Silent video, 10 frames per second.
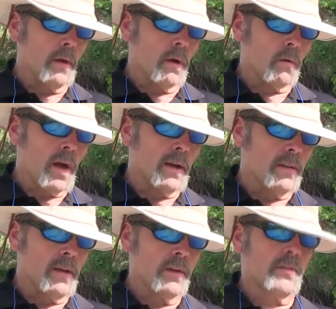a lot of
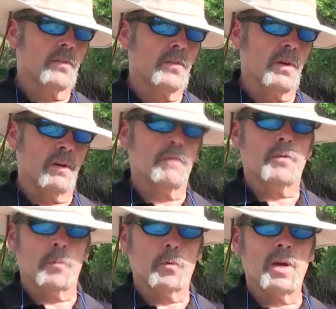this is done
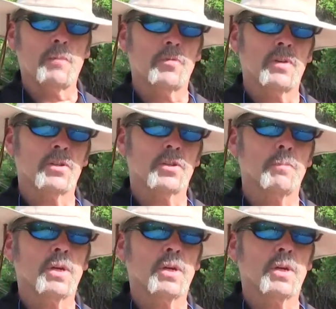from the ready position,